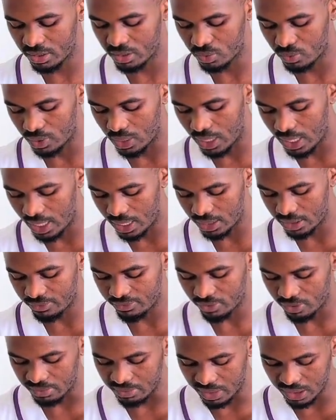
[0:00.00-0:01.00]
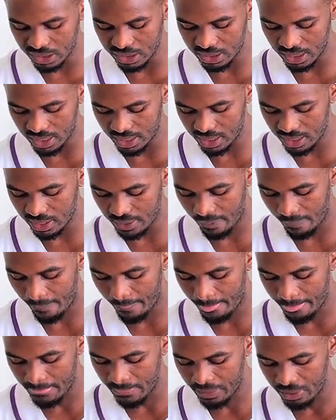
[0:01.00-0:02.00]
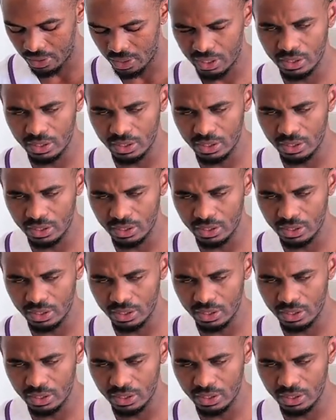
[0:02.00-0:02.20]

We learn from each other. And